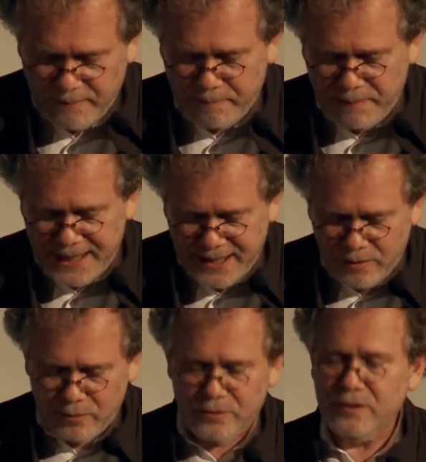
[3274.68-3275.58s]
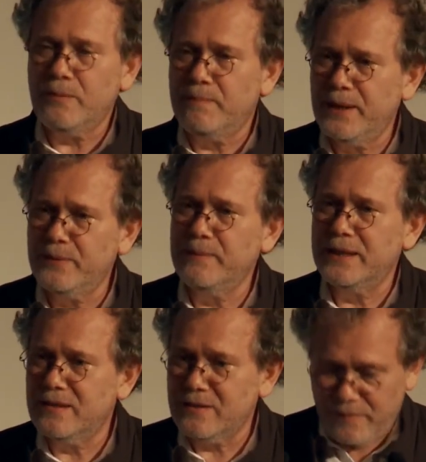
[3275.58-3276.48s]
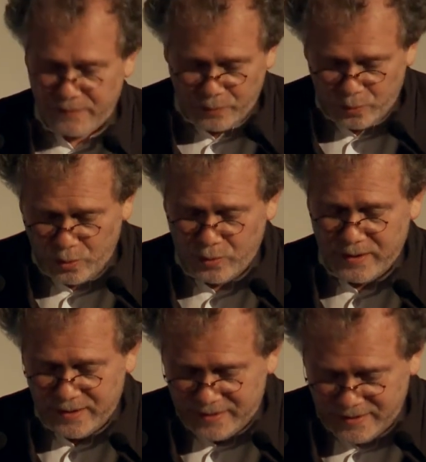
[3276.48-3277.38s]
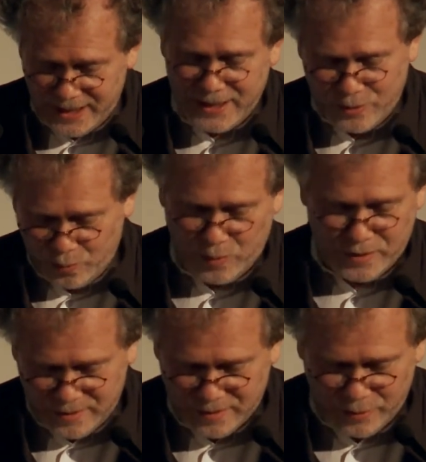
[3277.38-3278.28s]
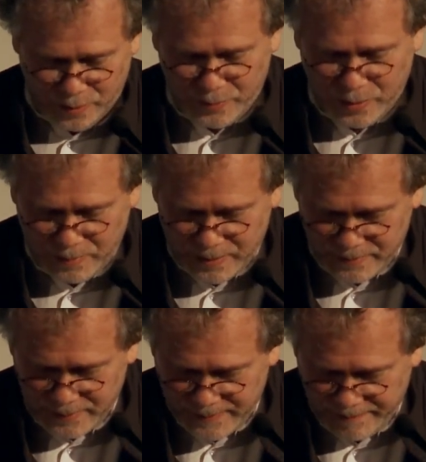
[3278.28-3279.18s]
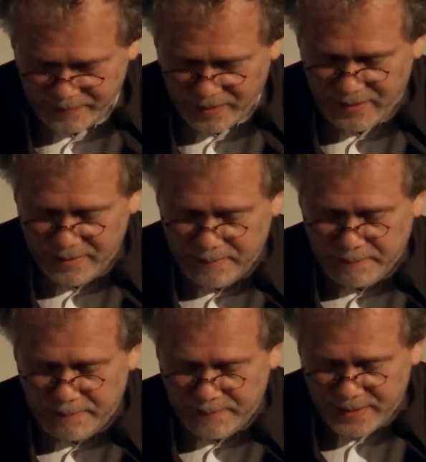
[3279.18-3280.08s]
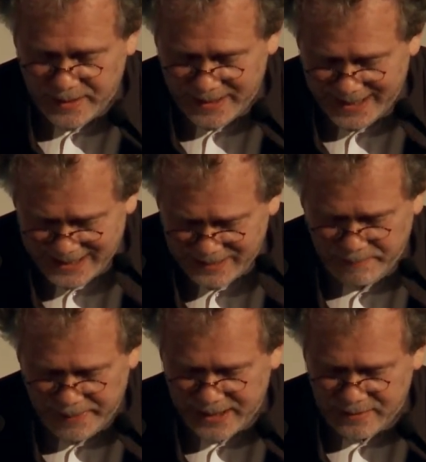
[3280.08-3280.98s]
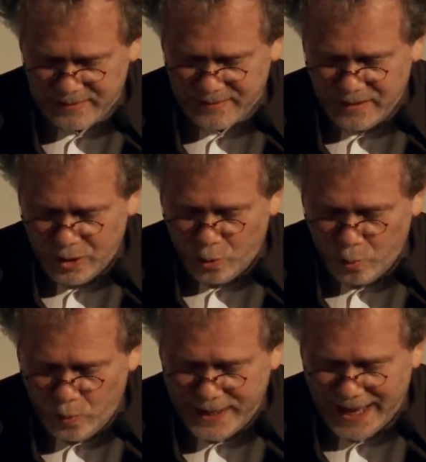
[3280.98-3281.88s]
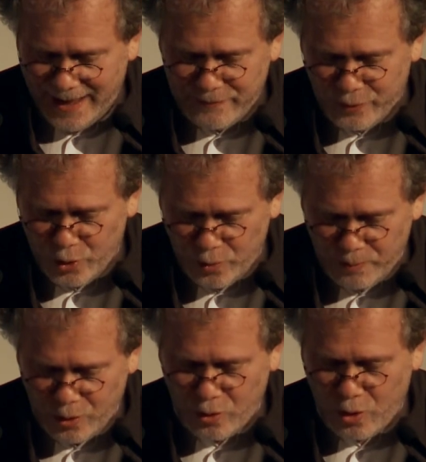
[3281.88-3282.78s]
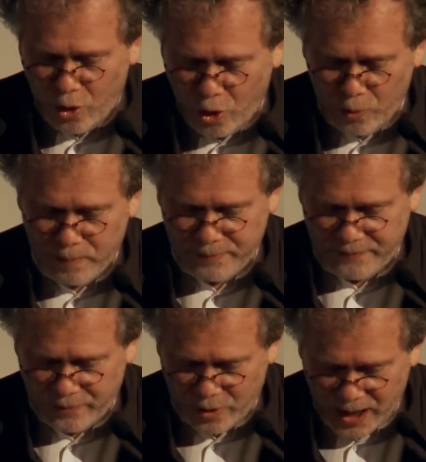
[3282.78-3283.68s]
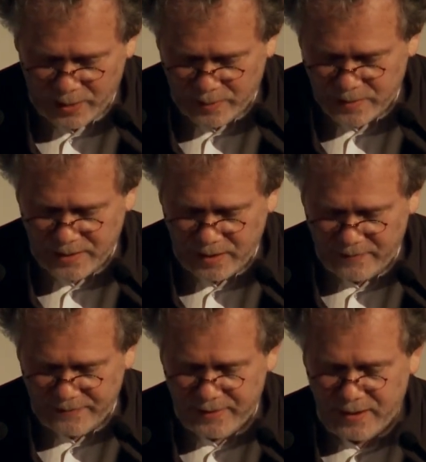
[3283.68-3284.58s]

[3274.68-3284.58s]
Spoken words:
Beyond the perimeters of the wall, this was the problem. It meant we have no more hope for ourselves,